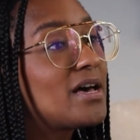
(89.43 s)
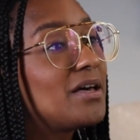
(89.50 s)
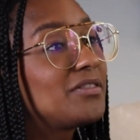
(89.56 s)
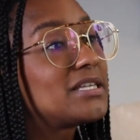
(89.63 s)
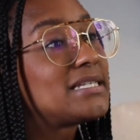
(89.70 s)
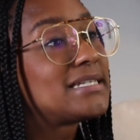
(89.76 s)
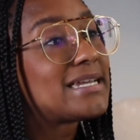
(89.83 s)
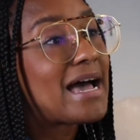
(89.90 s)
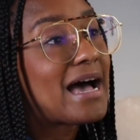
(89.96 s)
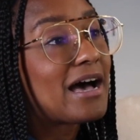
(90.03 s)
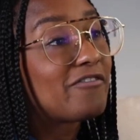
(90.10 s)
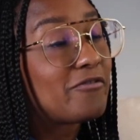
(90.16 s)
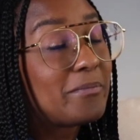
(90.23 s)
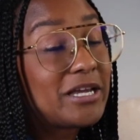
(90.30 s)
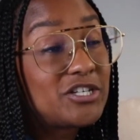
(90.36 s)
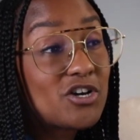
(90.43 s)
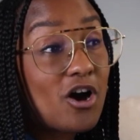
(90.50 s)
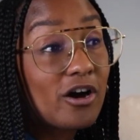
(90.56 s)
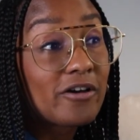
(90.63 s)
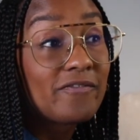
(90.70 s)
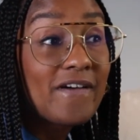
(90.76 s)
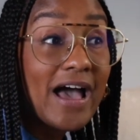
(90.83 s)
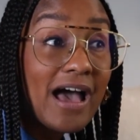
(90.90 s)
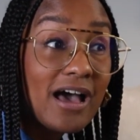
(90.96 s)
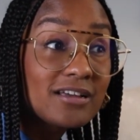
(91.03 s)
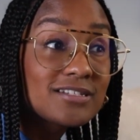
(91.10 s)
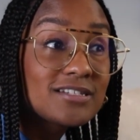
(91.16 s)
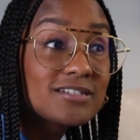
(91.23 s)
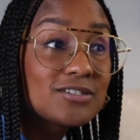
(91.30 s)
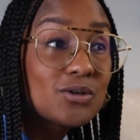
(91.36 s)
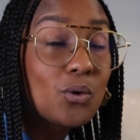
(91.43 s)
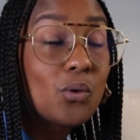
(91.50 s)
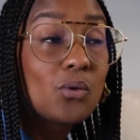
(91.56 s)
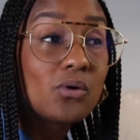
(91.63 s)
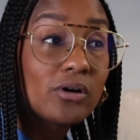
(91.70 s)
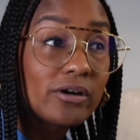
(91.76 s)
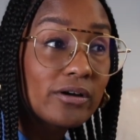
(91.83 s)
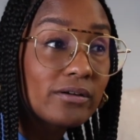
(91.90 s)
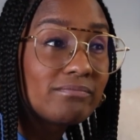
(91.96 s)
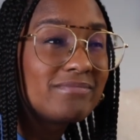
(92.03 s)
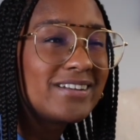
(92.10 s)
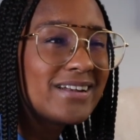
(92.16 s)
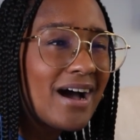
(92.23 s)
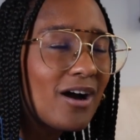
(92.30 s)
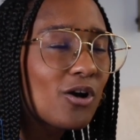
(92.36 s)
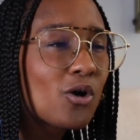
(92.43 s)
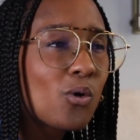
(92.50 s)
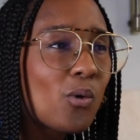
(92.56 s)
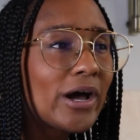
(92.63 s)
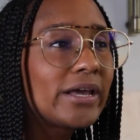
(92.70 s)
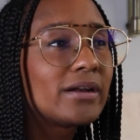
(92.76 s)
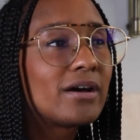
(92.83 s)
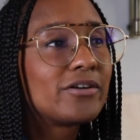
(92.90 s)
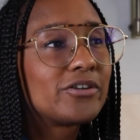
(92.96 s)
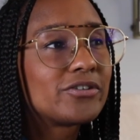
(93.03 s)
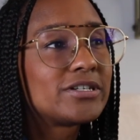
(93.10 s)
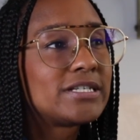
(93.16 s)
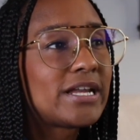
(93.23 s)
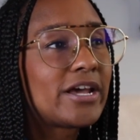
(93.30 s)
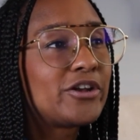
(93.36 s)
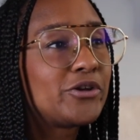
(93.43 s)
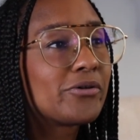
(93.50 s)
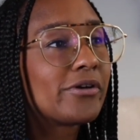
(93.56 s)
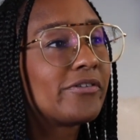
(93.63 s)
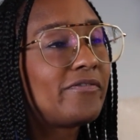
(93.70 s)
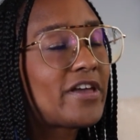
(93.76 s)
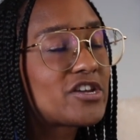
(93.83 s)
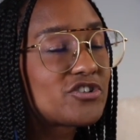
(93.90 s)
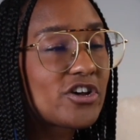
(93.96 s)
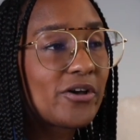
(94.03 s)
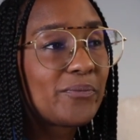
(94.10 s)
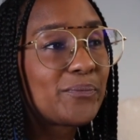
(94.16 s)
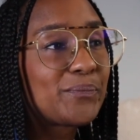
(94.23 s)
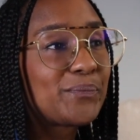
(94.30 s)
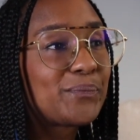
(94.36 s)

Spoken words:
The staff may talk fast or not quite understand your aphasia.